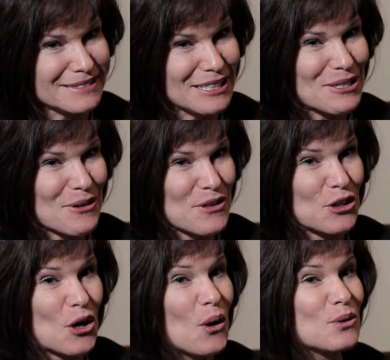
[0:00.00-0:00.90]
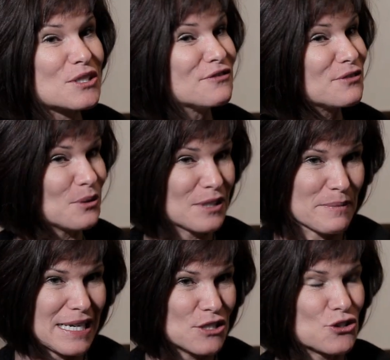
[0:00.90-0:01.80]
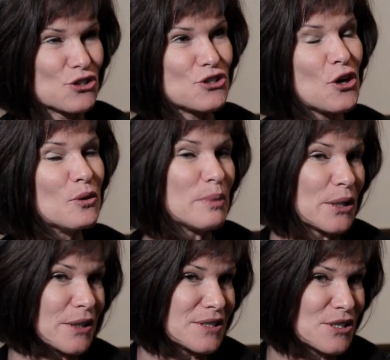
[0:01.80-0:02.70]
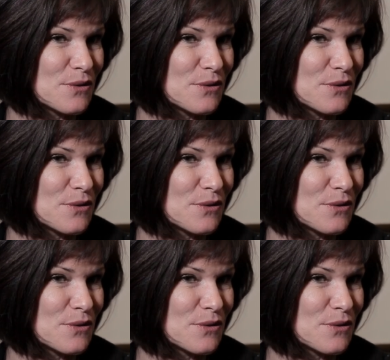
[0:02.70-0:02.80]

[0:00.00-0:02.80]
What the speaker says: They'll go to Florida because they're snowbirds,